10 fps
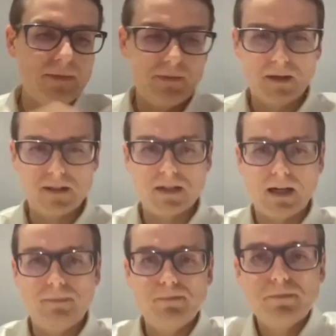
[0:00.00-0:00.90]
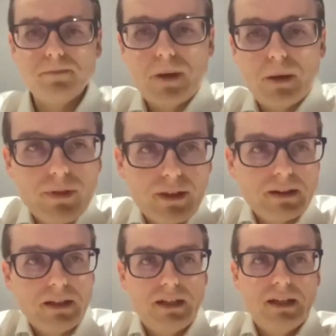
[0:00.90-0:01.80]
that people think
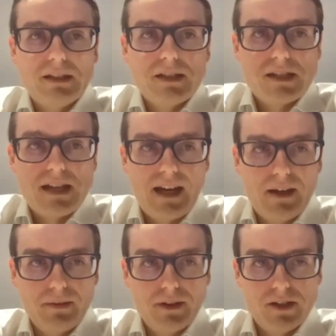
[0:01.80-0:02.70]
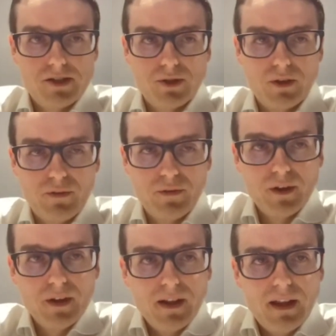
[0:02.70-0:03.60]
that you need to sound as sort
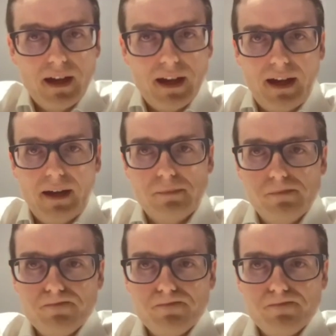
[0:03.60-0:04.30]
of